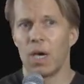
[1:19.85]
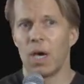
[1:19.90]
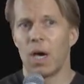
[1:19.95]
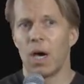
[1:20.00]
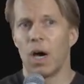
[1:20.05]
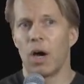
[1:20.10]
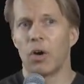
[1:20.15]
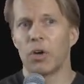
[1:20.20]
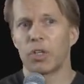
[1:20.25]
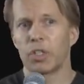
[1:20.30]

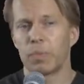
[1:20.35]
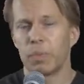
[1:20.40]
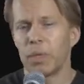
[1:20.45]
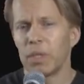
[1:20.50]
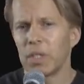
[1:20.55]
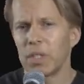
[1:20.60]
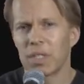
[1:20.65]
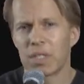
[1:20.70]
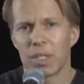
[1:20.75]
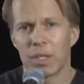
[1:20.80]
Our
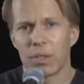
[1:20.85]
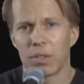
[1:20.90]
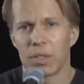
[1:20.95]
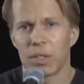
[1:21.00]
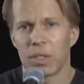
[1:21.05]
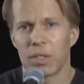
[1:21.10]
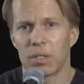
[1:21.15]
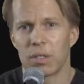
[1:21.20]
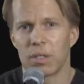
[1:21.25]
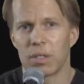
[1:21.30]
experience tells
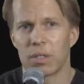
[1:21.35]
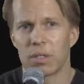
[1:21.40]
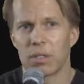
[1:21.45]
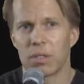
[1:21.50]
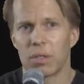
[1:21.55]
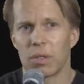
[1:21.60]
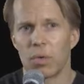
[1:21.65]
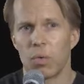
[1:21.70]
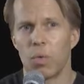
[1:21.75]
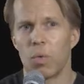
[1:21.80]

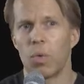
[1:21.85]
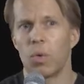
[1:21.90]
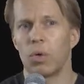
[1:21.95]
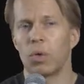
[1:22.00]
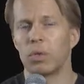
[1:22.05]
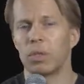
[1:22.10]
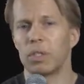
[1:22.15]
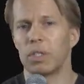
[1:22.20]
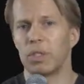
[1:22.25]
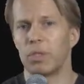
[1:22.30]
us the
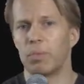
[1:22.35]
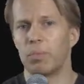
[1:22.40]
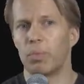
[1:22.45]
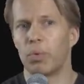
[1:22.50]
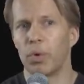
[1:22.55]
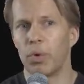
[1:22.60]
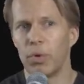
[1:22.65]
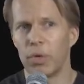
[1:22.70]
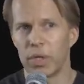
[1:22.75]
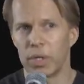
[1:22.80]
world is
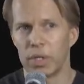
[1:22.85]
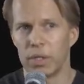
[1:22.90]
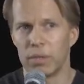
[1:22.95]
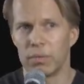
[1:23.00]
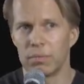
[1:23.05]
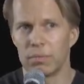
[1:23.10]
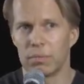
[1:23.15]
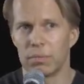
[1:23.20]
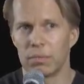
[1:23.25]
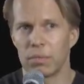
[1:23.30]
broken.
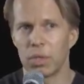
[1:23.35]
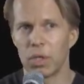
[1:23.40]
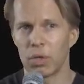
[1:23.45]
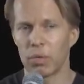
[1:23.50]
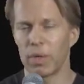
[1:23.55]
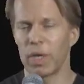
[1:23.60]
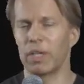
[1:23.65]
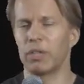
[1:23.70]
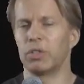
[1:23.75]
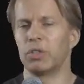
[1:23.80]
Look
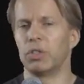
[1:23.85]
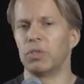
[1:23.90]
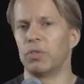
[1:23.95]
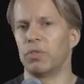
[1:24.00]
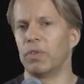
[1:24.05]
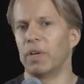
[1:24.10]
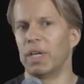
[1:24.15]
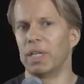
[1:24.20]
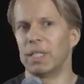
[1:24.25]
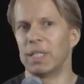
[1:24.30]
around you, you'll
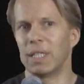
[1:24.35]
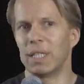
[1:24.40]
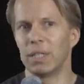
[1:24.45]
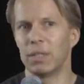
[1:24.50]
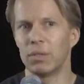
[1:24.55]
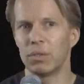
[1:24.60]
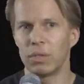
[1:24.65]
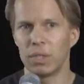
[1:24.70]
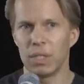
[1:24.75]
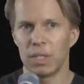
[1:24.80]
find
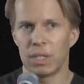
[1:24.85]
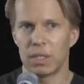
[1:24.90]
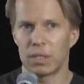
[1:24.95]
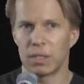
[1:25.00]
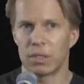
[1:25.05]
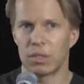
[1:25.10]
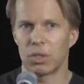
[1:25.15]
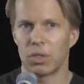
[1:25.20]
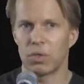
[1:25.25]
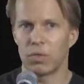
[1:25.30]

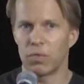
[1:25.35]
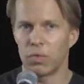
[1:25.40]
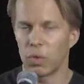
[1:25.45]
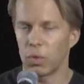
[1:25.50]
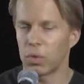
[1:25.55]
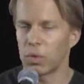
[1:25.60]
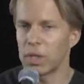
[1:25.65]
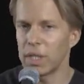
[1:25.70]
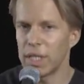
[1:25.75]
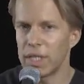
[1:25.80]
illness,
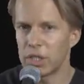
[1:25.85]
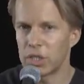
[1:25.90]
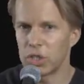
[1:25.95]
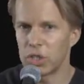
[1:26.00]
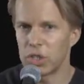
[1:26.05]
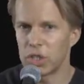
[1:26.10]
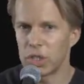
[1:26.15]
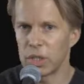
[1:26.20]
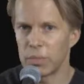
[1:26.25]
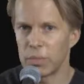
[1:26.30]
hurtful
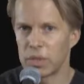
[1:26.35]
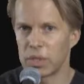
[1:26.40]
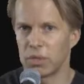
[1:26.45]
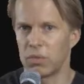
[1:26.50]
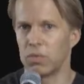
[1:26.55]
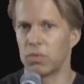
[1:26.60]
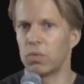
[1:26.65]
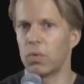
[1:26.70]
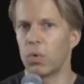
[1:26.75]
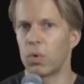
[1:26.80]
relationships,
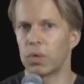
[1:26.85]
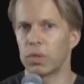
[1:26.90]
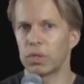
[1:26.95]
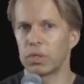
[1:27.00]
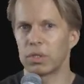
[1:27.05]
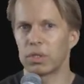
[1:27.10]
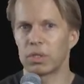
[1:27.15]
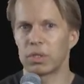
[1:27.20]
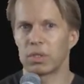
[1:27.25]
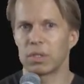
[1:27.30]

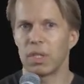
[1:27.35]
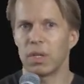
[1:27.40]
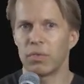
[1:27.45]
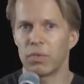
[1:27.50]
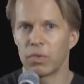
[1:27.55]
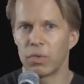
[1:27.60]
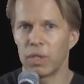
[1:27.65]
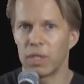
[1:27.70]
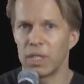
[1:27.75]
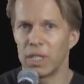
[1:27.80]
divorce,
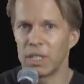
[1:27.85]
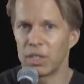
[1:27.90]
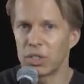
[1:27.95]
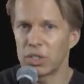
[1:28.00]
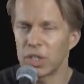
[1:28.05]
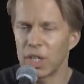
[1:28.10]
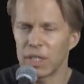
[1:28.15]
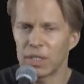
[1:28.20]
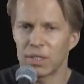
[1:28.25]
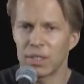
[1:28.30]
suffering,
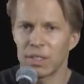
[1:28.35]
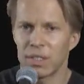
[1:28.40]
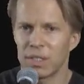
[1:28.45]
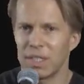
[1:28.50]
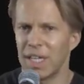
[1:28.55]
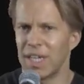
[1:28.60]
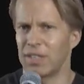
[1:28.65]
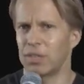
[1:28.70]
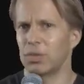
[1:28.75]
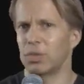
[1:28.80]
injustice,
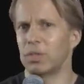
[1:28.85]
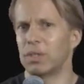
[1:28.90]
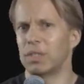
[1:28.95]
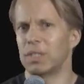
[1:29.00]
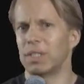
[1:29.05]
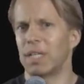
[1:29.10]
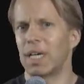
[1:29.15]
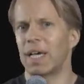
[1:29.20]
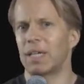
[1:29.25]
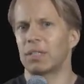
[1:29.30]
natural
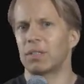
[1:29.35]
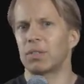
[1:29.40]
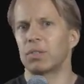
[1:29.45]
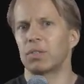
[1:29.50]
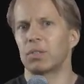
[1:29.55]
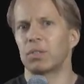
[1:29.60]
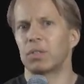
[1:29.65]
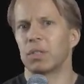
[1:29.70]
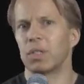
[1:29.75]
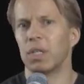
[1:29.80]

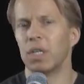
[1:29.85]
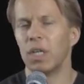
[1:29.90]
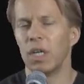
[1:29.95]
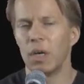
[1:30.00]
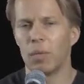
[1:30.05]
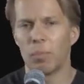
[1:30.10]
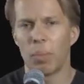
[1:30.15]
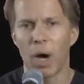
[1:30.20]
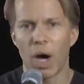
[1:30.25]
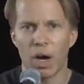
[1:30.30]
disasters,
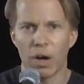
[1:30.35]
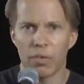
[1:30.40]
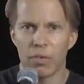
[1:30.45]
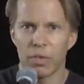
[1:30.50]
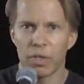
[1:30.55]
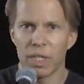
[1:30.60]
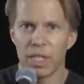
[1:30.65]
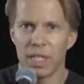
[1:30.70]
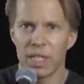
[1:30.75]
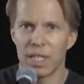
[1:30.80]

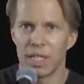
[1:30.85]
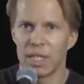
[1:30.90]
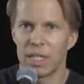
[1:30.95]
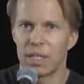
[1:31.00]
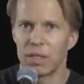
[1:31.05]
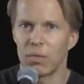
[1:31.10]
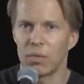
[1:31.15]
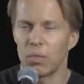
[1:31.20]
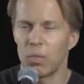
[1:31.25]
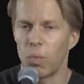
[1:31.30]
poverty,
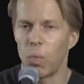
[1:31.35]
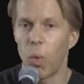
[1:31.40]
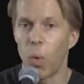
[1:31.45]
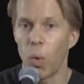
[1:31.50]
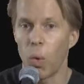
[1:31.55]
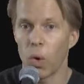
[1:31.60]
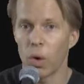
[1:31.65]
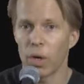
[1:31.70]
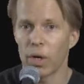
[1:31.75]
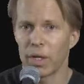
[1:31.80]
and
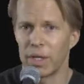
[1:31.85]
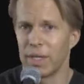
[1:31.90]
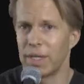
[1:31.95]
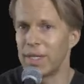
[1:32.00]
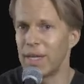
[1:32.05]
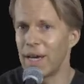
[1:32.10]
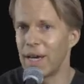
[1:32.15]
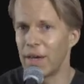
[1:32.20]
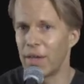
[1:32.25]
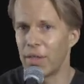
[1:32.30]
war and
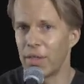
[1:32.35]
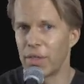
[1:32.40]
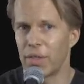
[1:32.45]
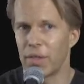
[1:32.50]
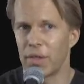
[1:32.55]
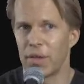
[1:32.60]
death.